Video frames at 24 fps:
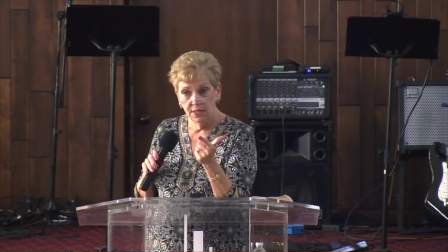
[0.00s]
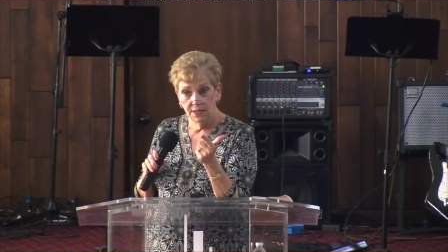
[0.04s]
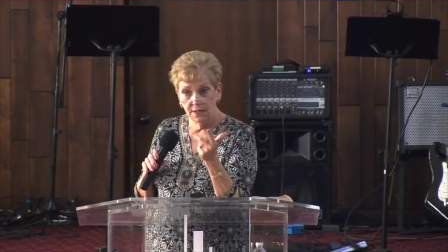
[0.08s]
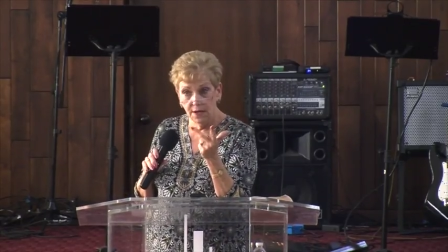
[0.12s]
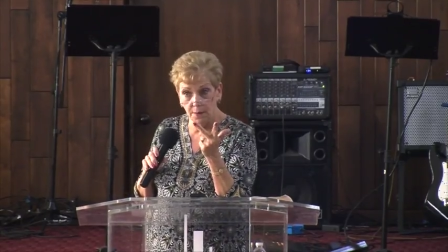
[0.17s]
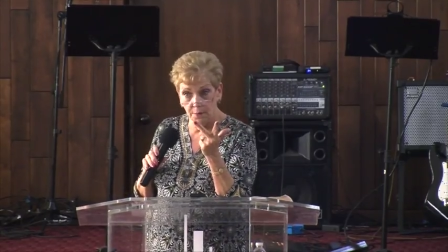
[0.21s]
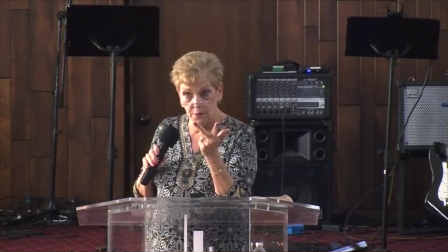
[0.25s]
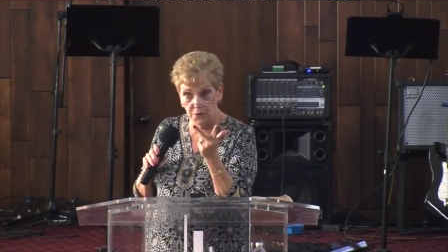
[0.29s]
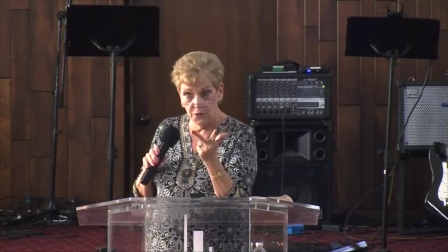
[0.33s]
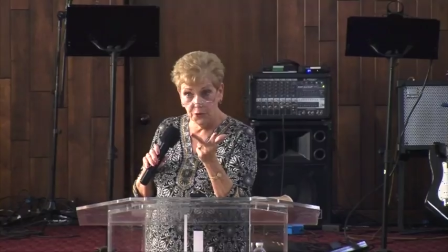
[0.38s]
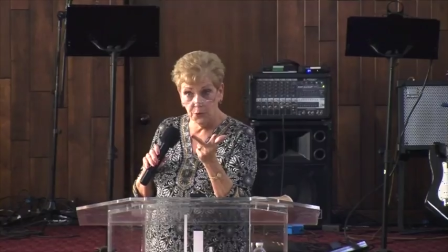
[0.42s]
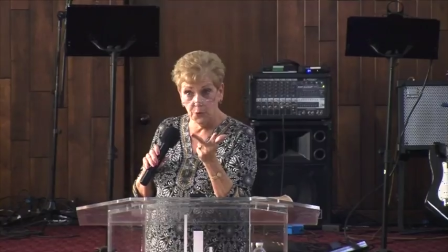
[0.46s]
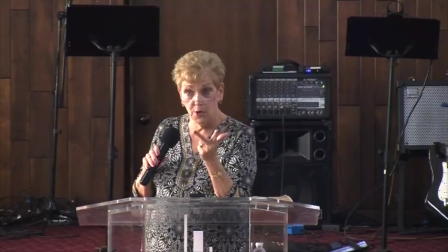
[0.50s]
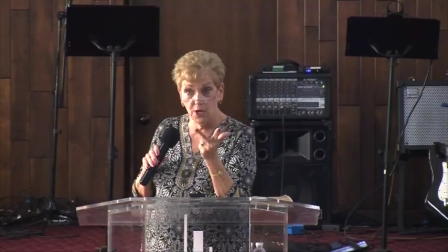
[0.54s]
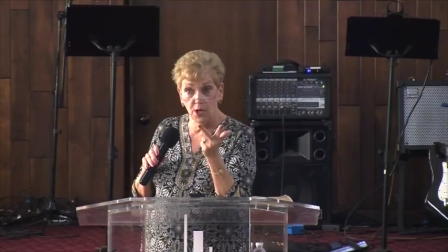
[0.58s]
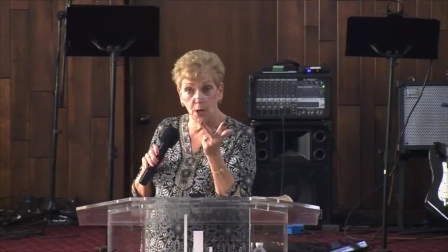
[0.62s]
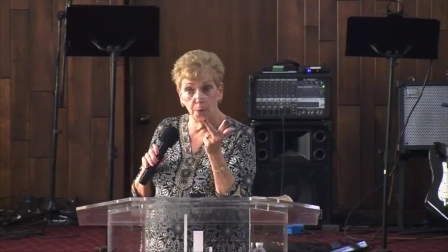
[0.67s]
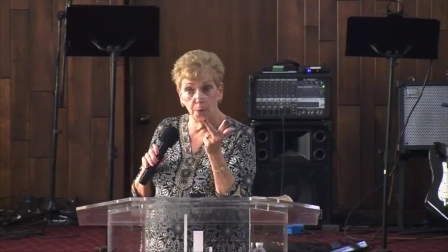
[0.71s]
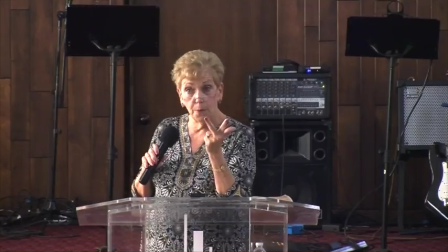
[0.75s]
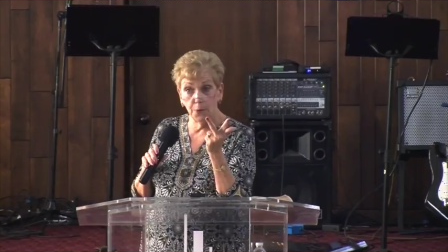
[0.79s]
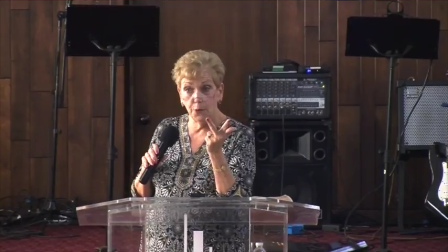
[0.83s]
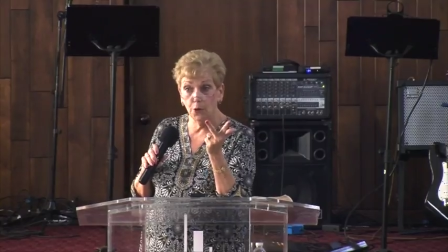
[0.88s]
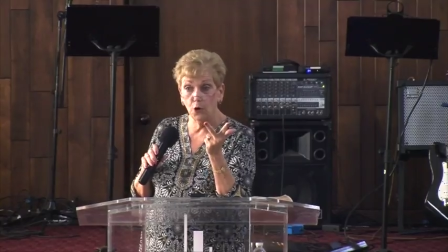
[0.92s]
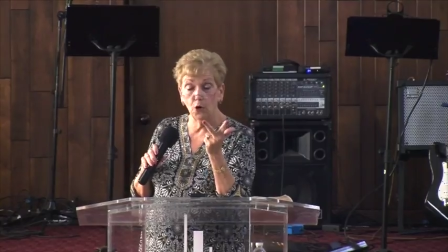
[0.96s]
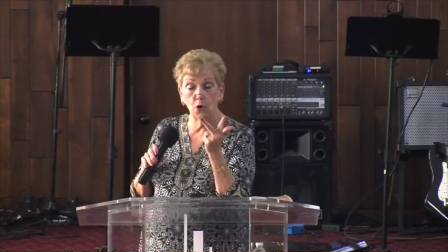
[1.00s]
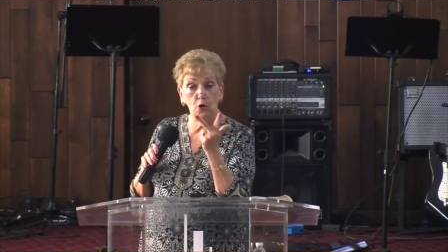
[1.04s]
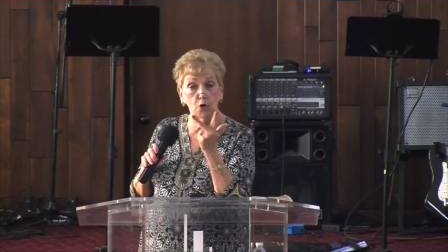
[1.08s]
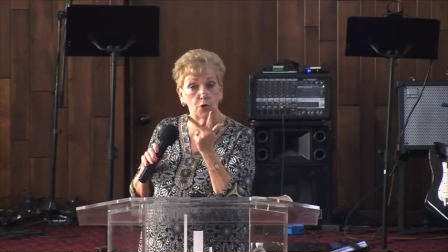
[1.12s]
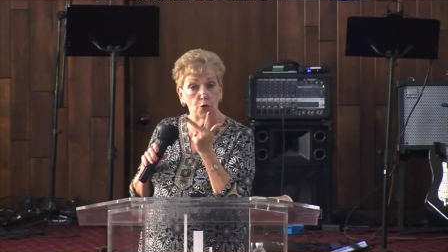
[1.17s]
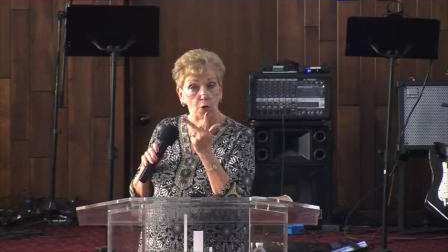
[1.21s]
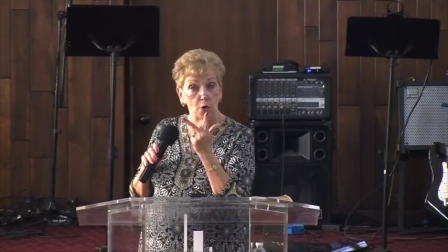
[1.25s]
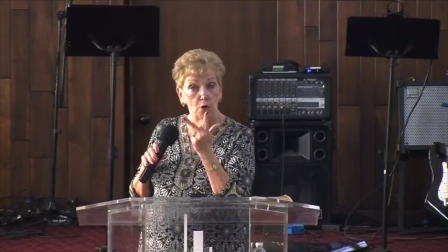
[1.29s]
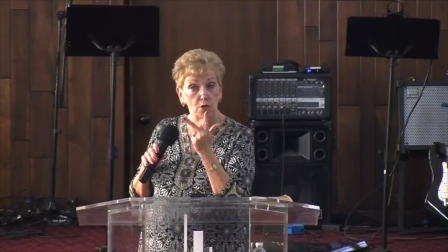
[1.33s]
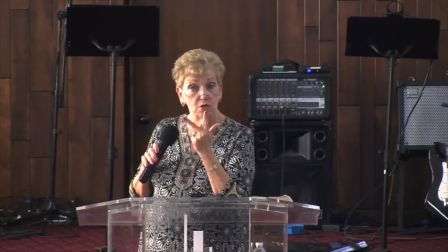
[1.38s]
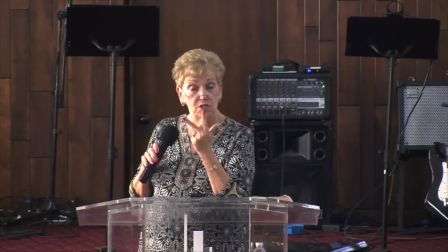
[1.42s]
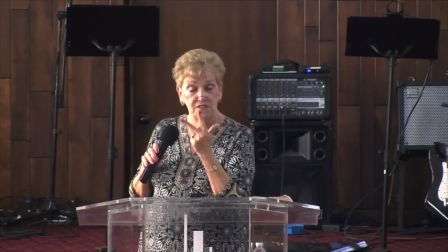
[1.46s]
Number three, a pearl
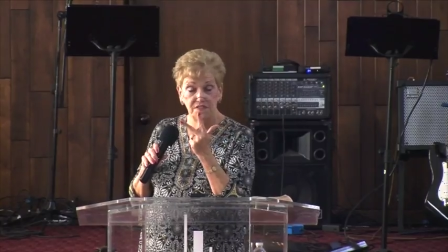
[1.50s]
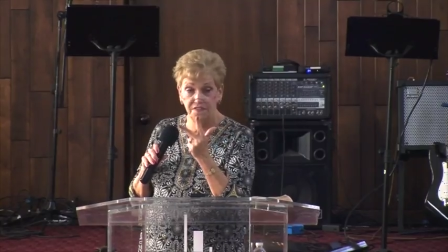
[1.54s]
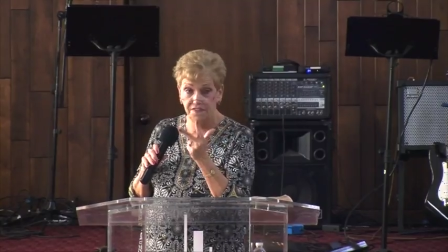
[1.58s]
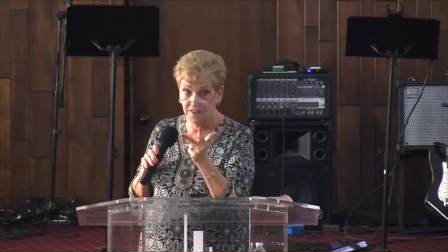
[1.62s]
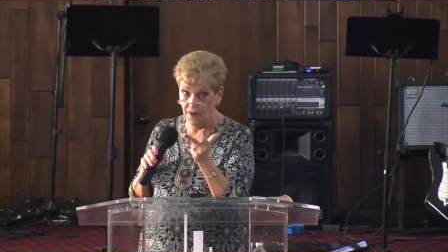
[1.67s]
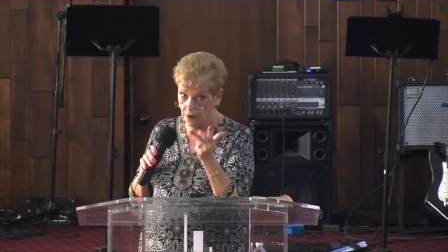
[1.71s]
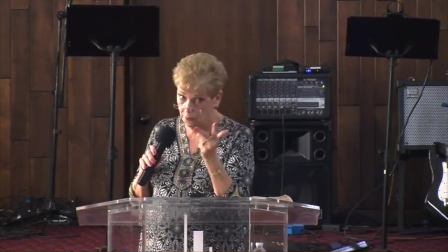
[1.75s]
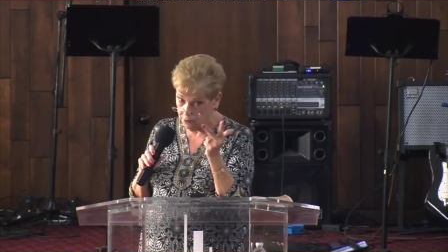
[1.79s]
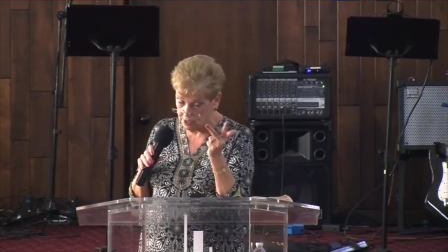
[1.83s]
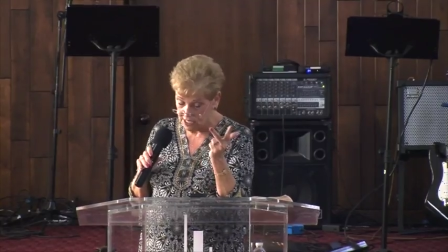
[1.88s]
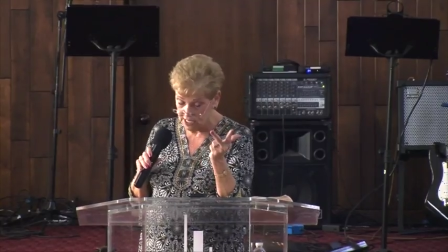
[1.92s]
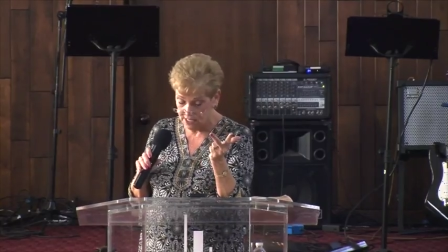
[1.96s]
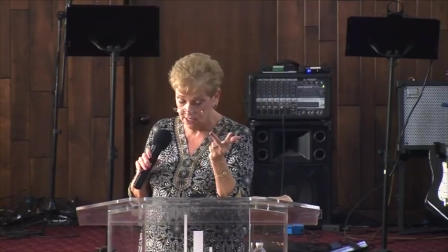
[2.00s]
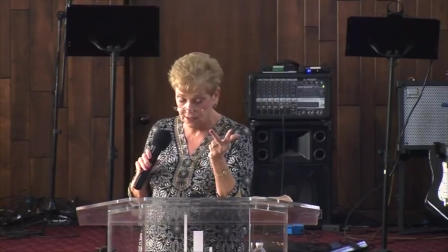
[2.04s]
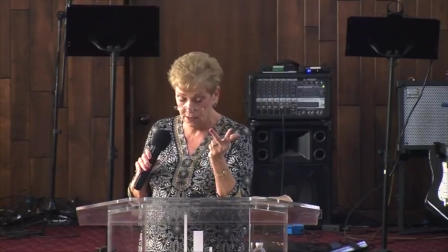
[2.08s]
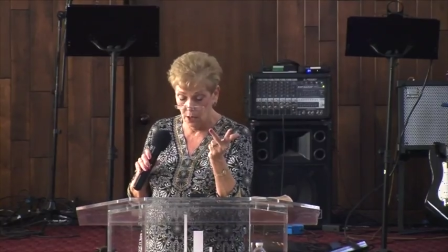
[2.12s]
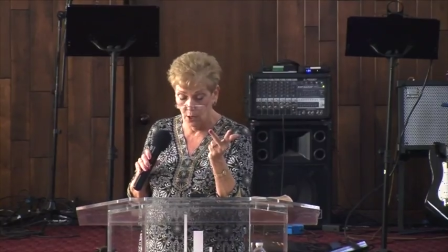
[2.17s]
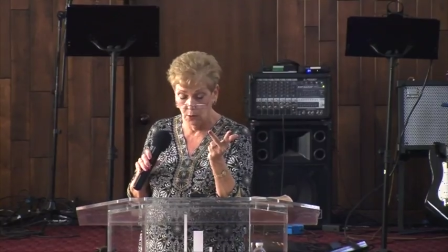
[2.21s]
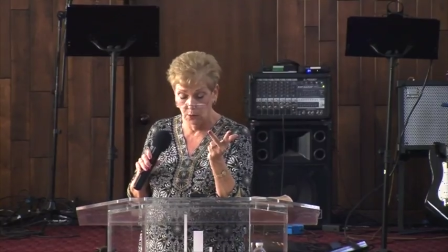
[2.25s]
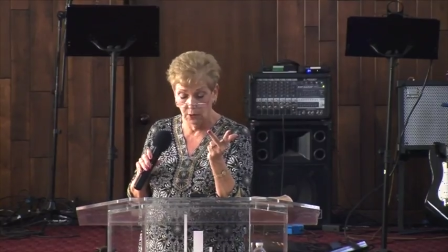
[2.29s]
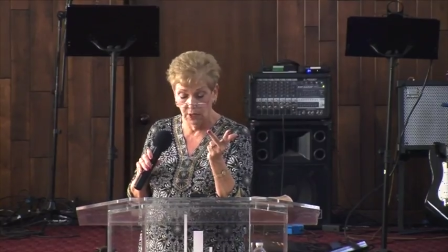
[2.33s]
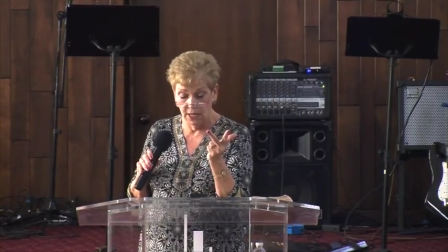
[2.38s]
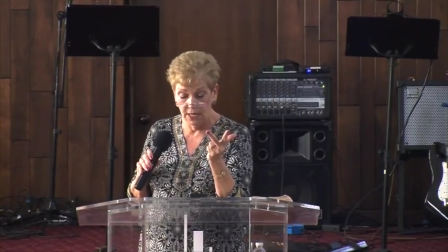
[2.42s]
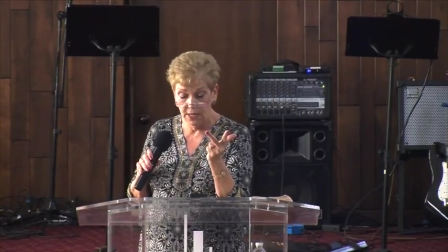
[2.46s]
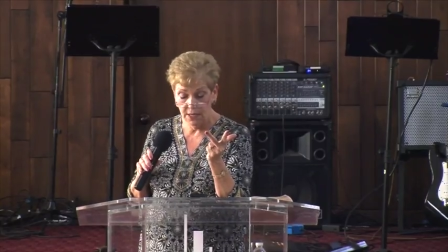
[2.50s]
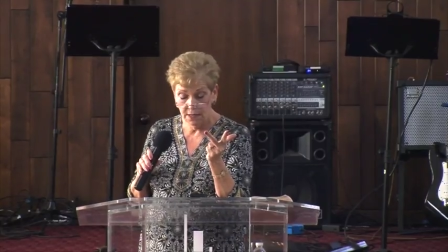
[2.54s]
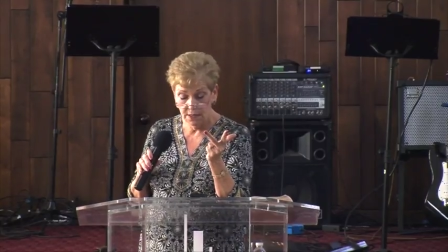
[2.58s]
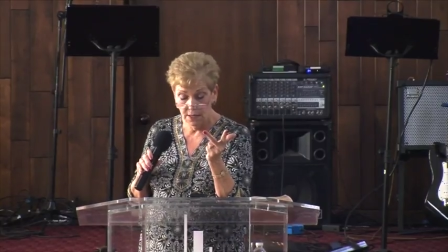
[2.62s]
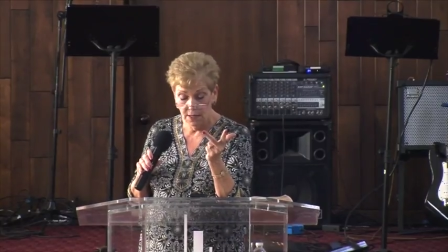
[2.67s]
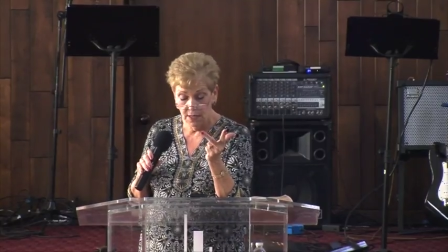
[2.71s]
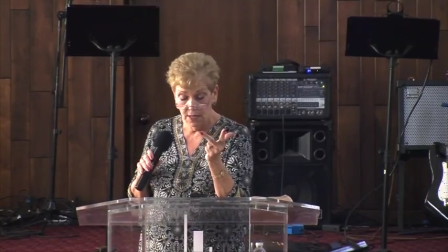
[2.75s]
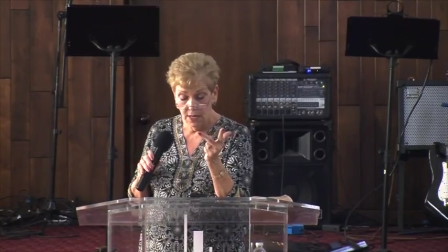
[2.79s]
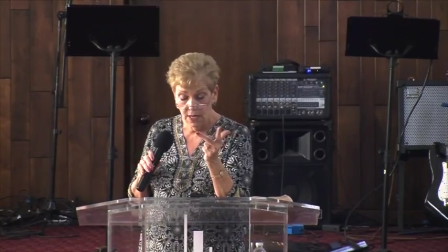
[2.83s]
grows very slowly.